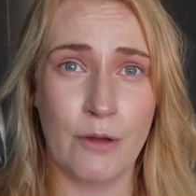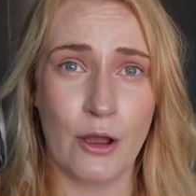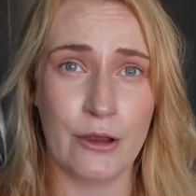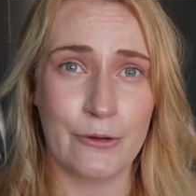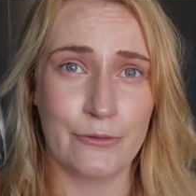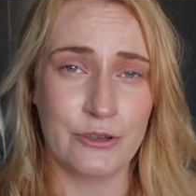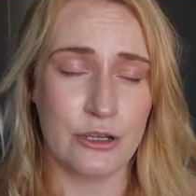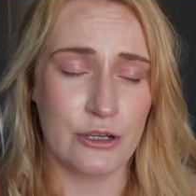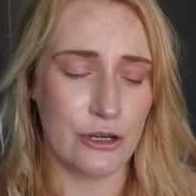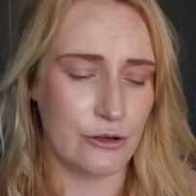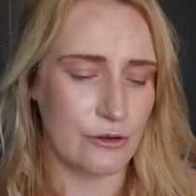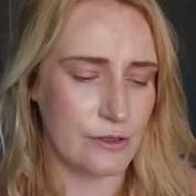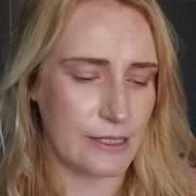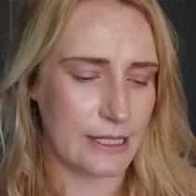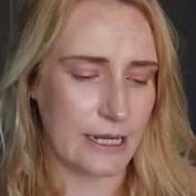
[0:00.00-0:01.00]
I often
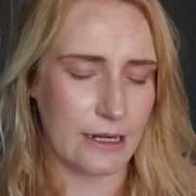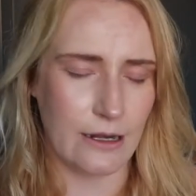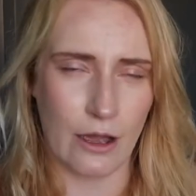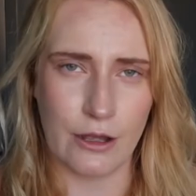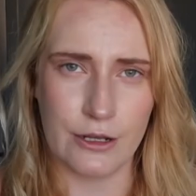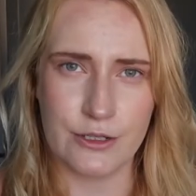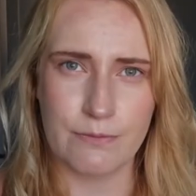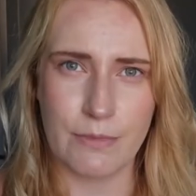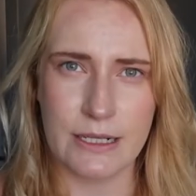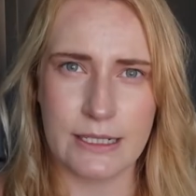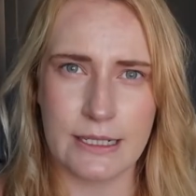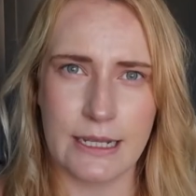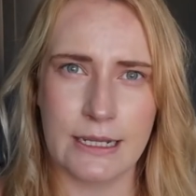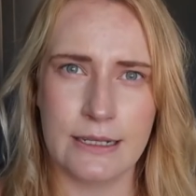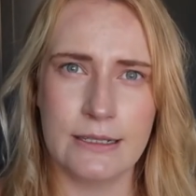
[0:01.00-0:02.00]
use the large
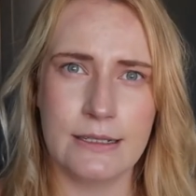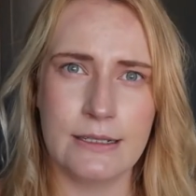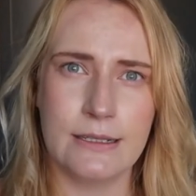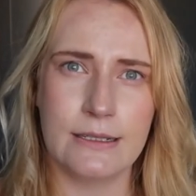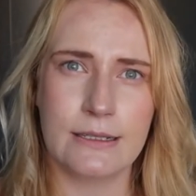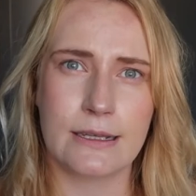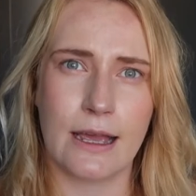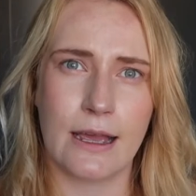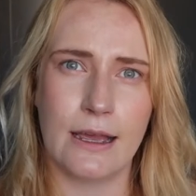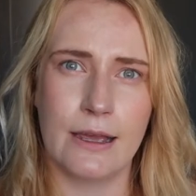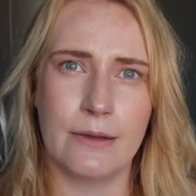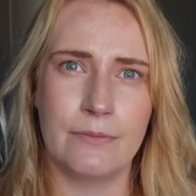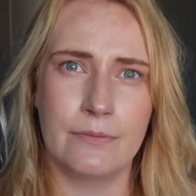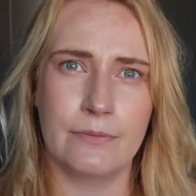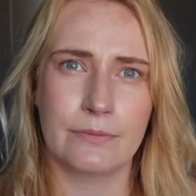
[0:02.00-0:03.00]
muslins,
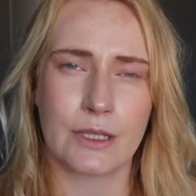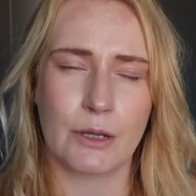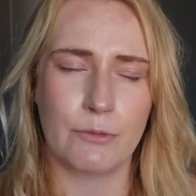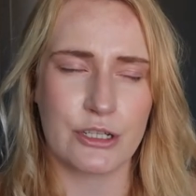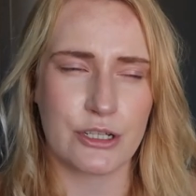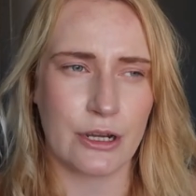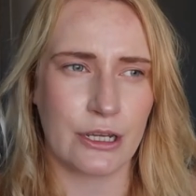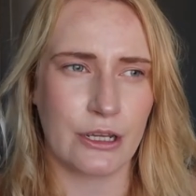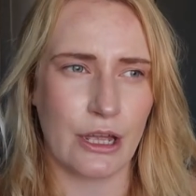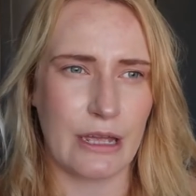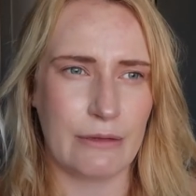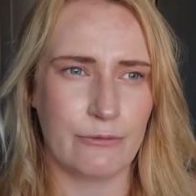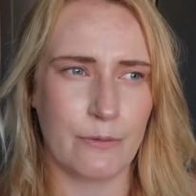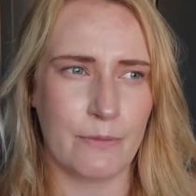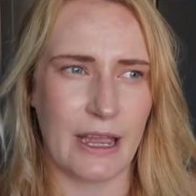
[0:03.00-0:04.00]
um, which I
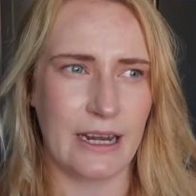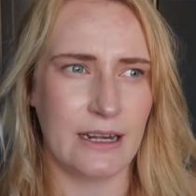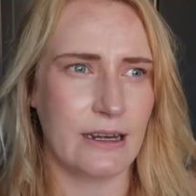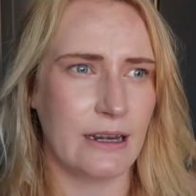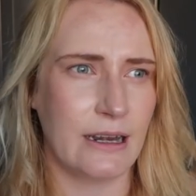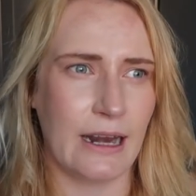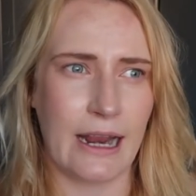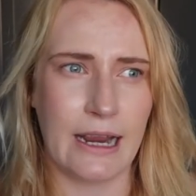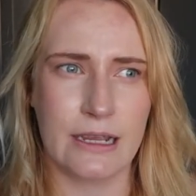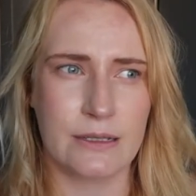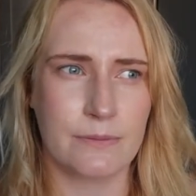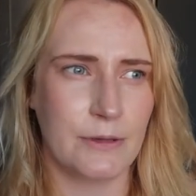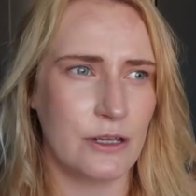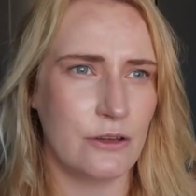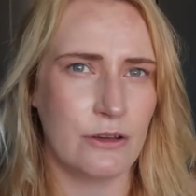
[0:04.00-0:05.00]
get from Aden and
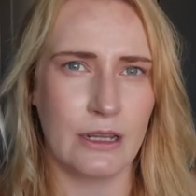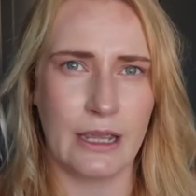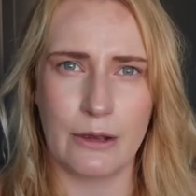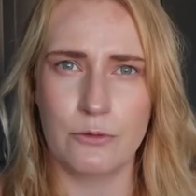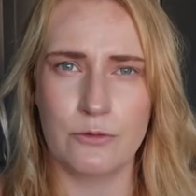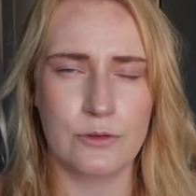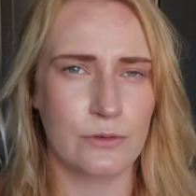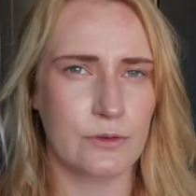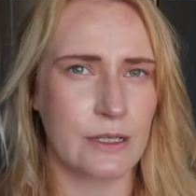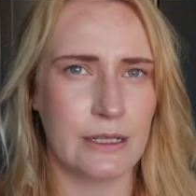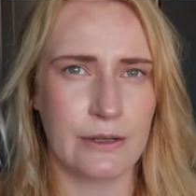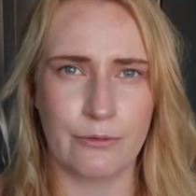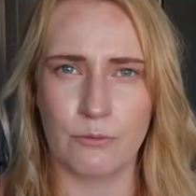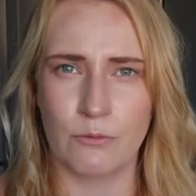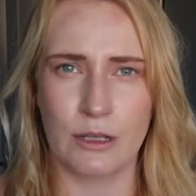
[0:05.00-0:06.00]
Anais, but you can get all sorts of
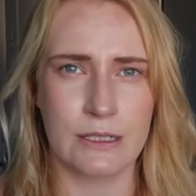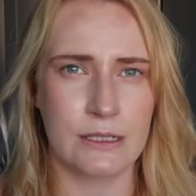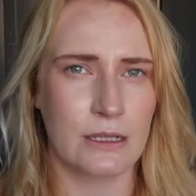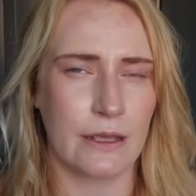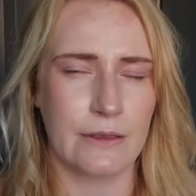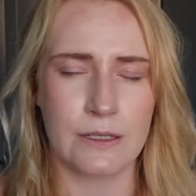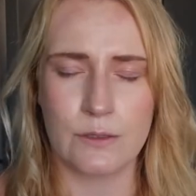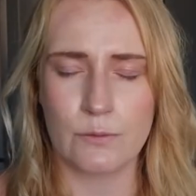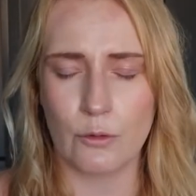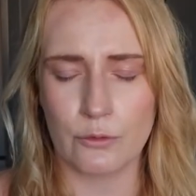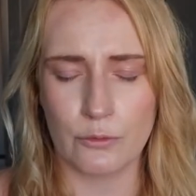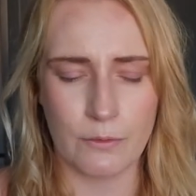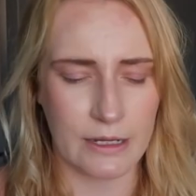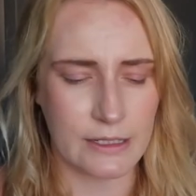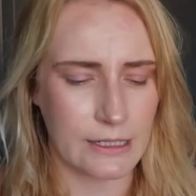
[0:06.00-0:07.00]
different ones like the
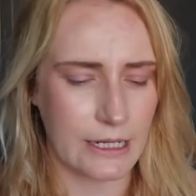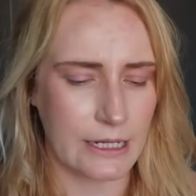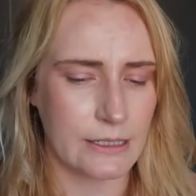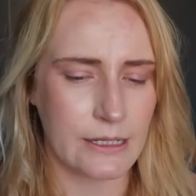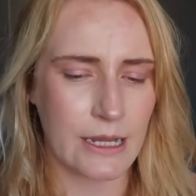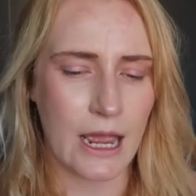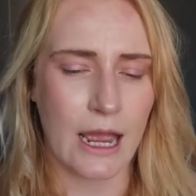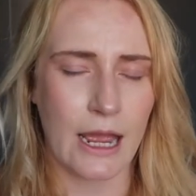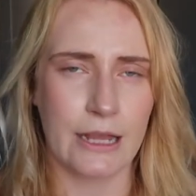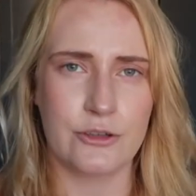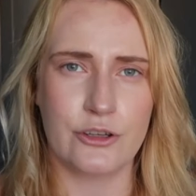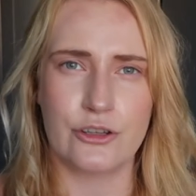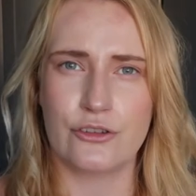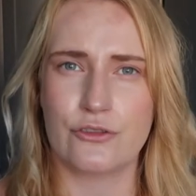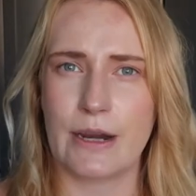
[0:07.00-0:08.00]
swaddle muslins and
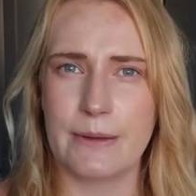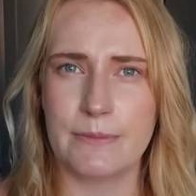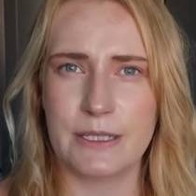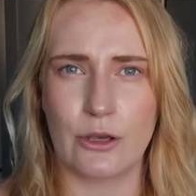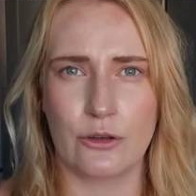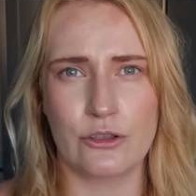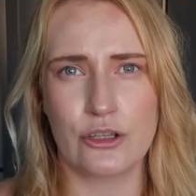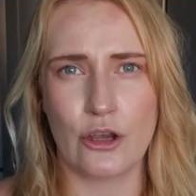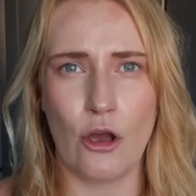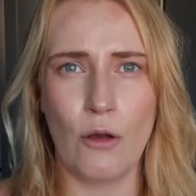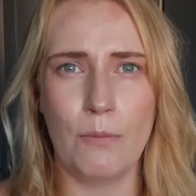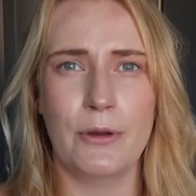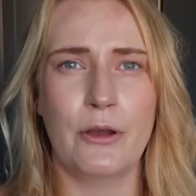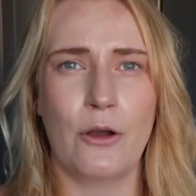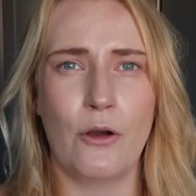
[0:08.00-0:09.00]
just draped it on
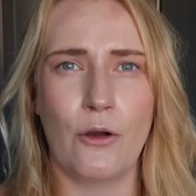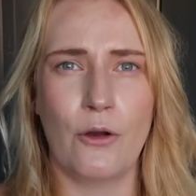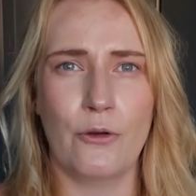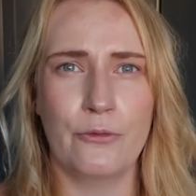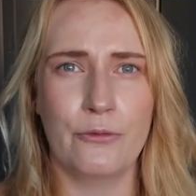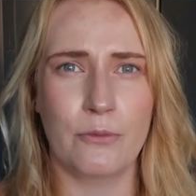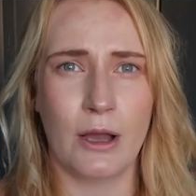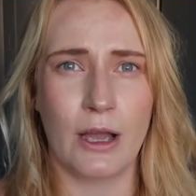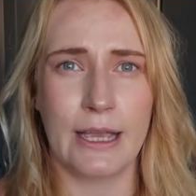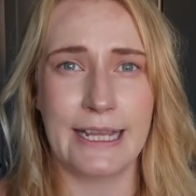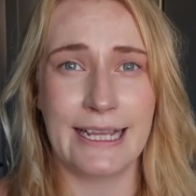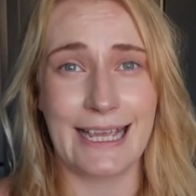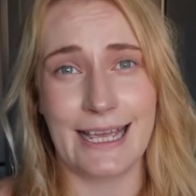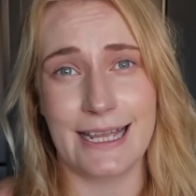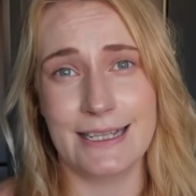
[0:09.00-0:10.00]
top of my
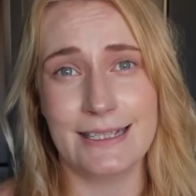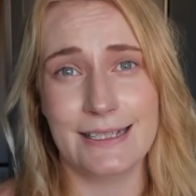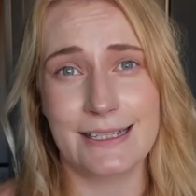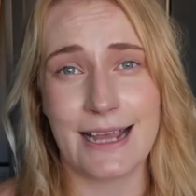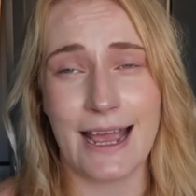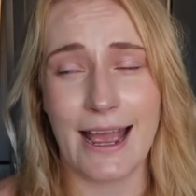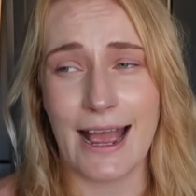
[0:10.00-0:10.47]
kids